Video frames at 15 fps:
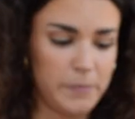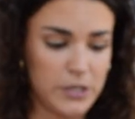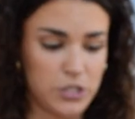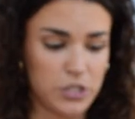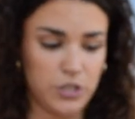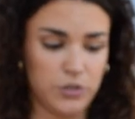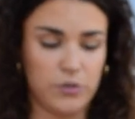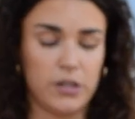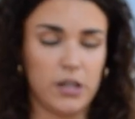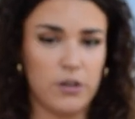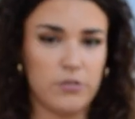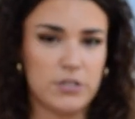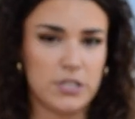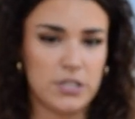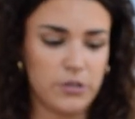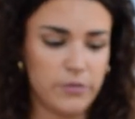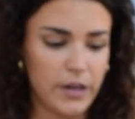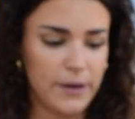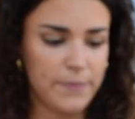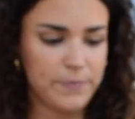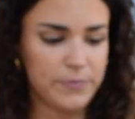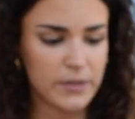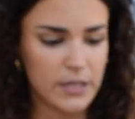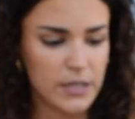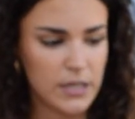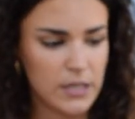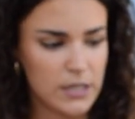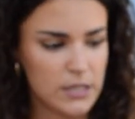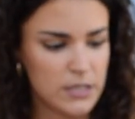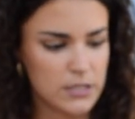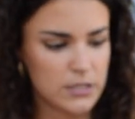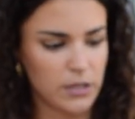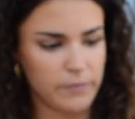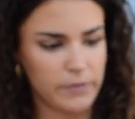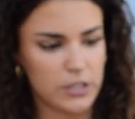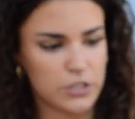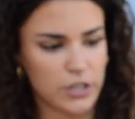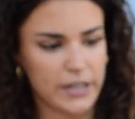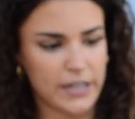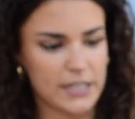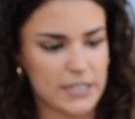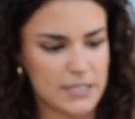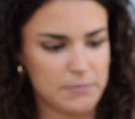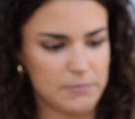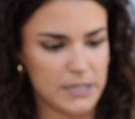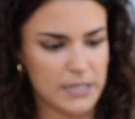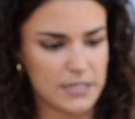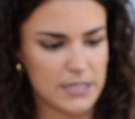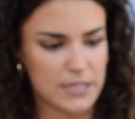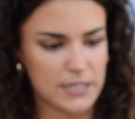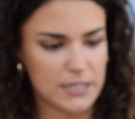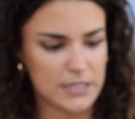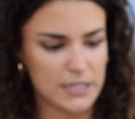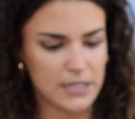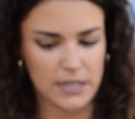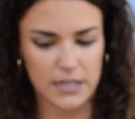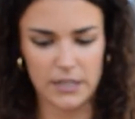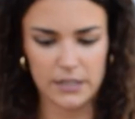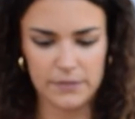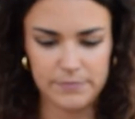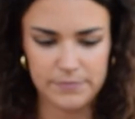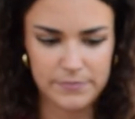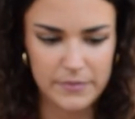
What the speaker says: be too close to it, so I'm going to try and get some distance here.